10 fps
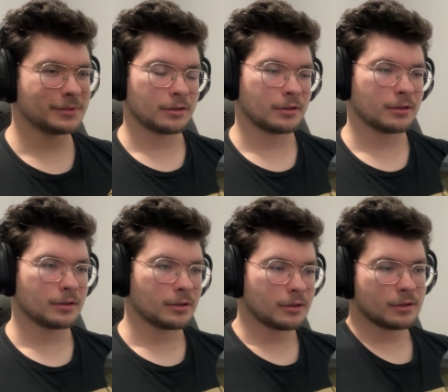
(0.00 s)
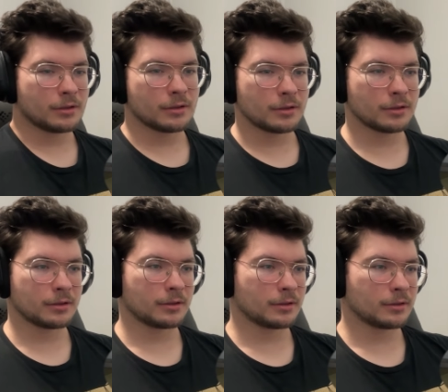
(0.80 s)
Did you use these as an
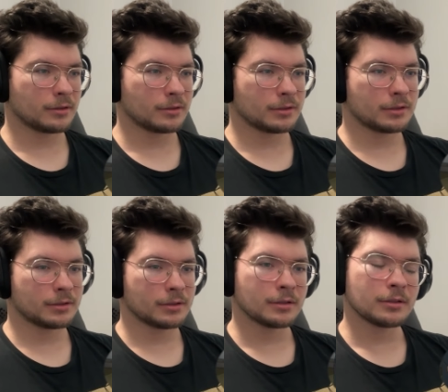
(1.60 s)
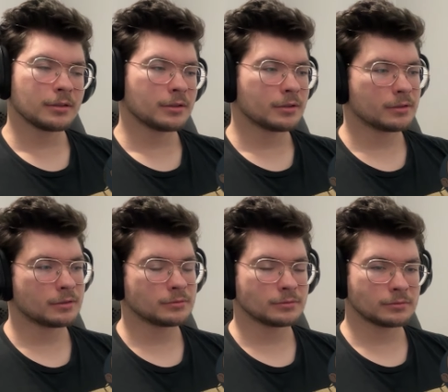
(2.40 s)
ensign? I am not that
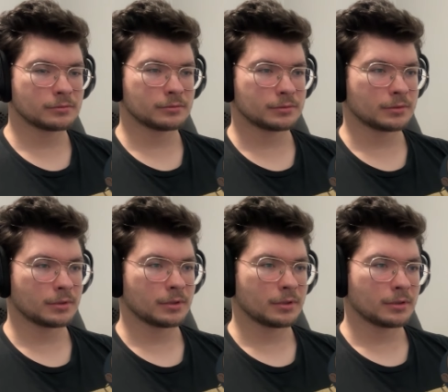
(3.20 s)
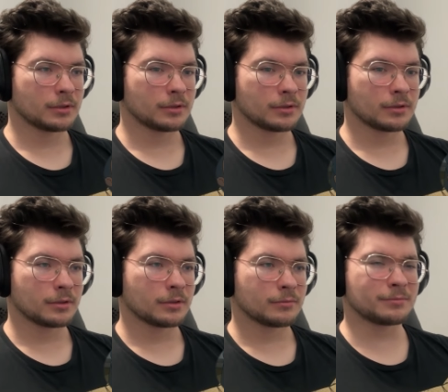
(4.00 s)
old. Oh, well, I think
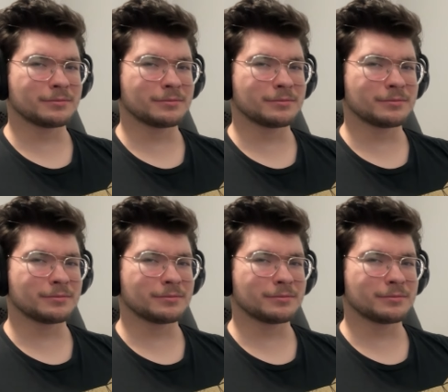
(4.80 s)
we.